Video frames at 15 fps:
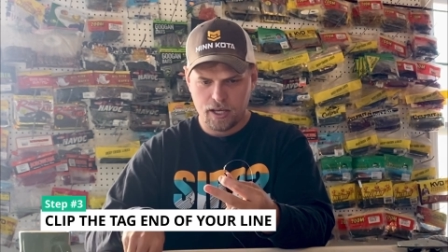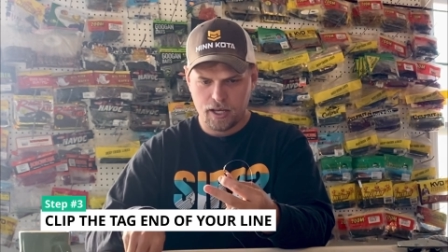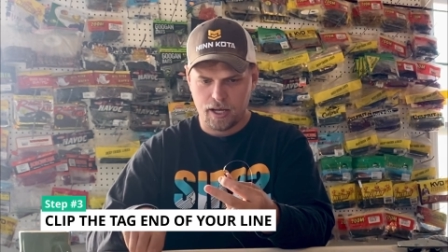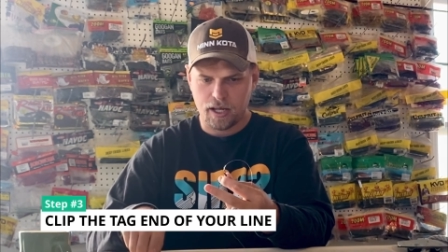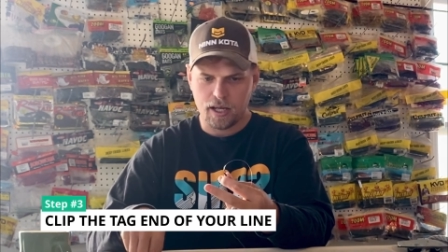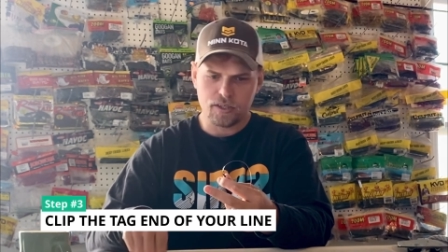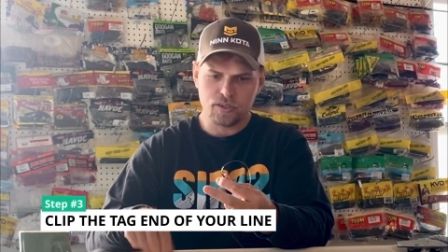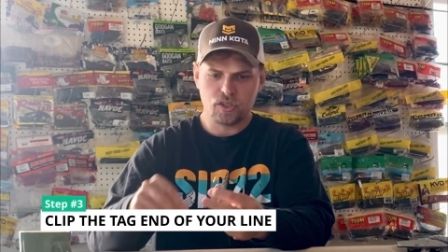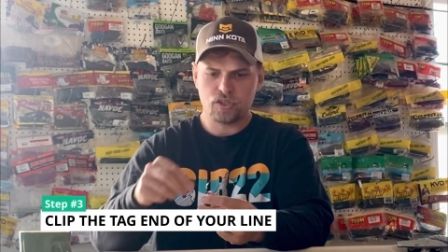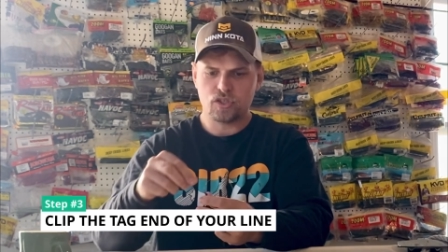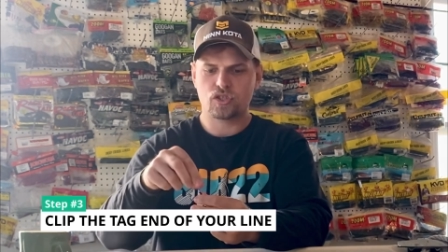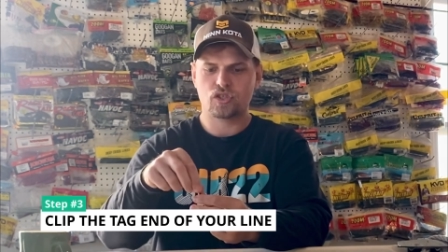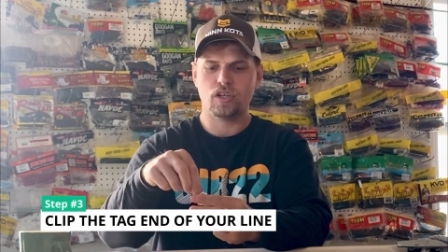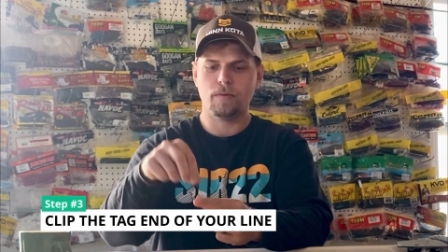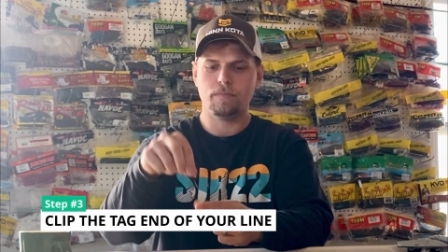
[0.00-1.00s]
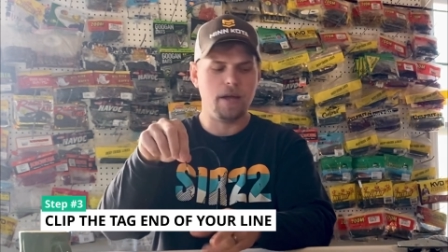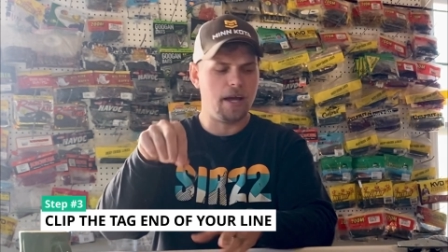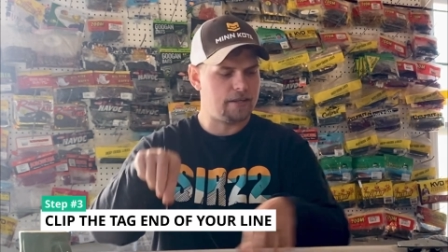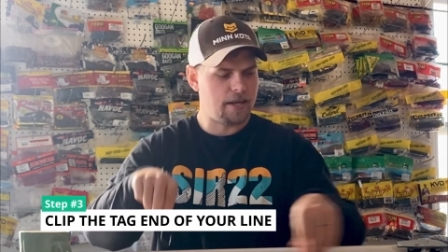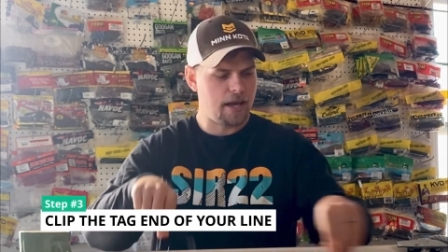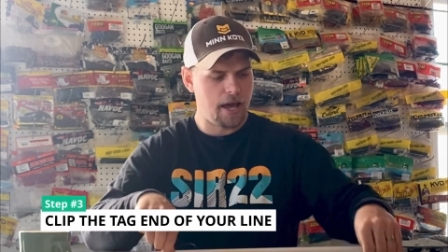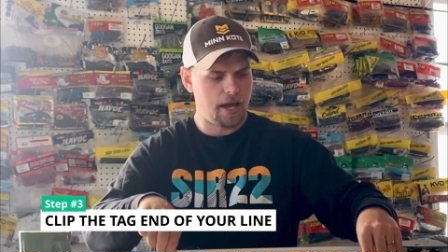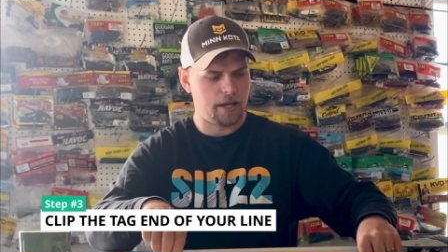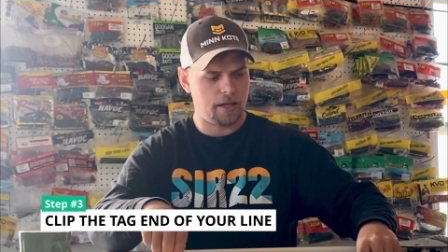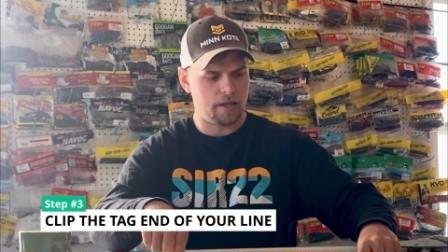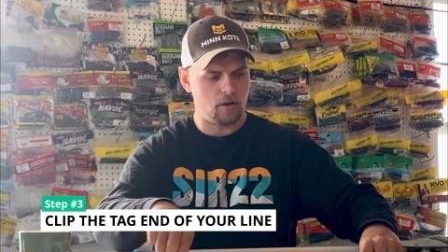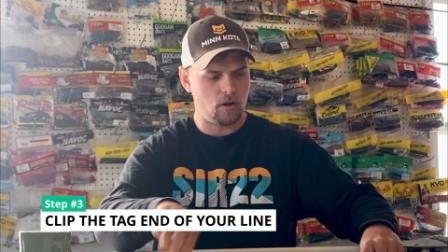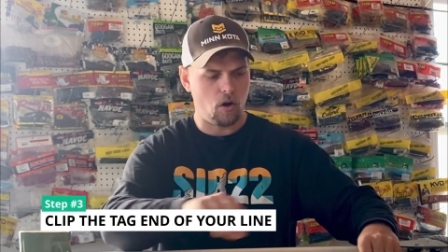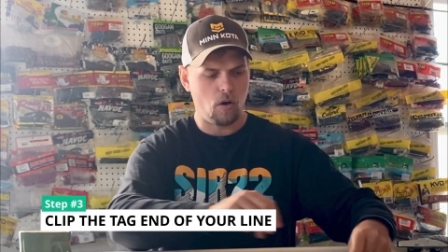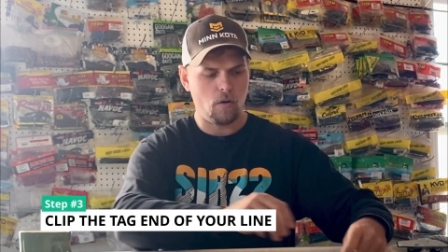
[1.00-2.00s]
uh, just snip that tag
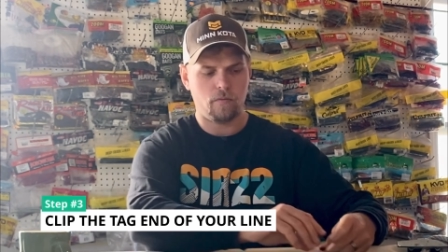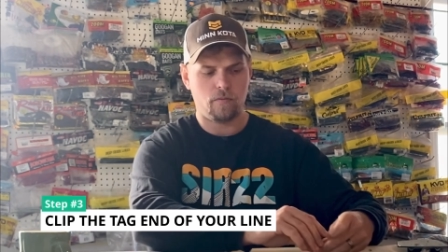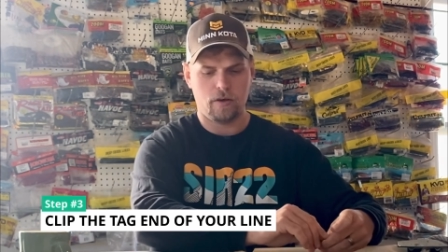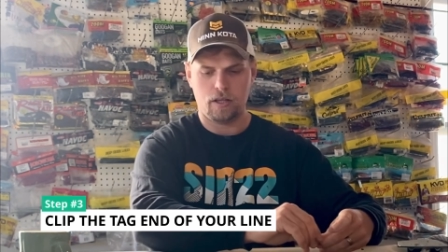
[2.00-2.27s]
end off,